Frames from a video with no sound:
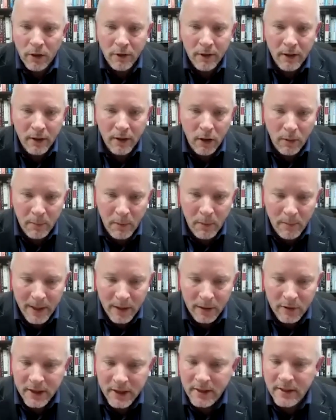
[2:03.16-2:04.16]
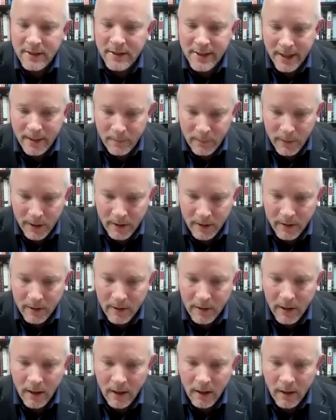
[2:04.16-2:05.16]
on the copper belt in Zambia,
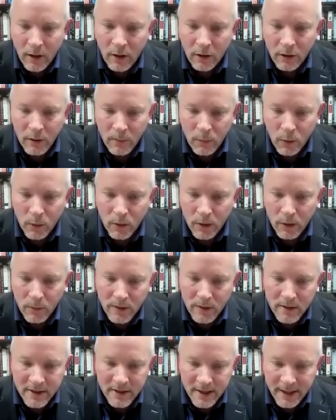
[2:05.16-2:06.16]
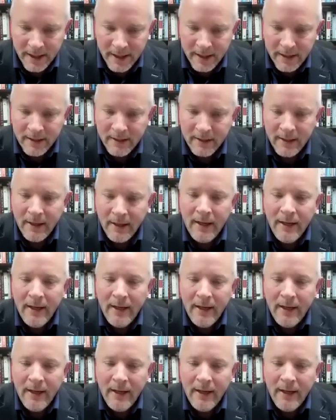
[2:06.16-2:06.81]
on the border with Zaire.